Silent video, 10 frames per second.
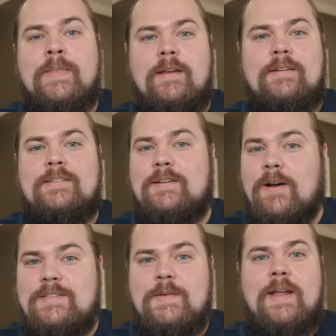It doesn't
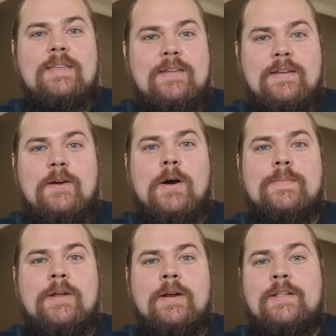cost you anything to go
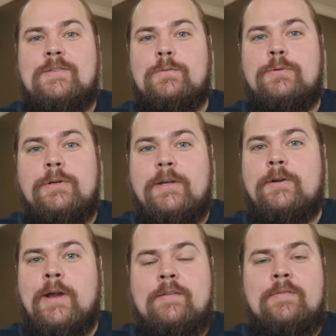up there, and it's a really
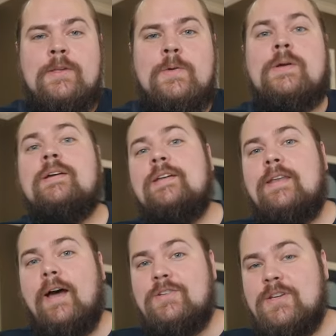great view,
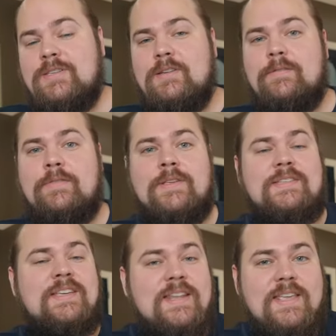not just of the
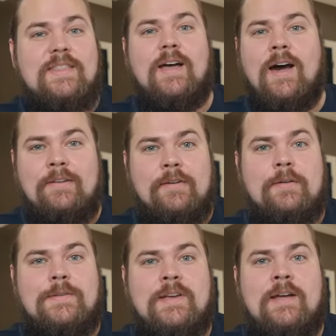city and the
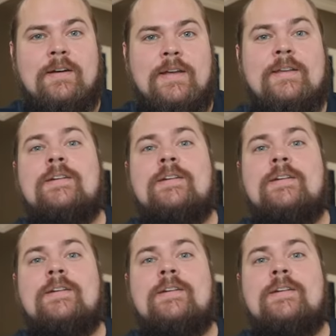Honolulu skyline,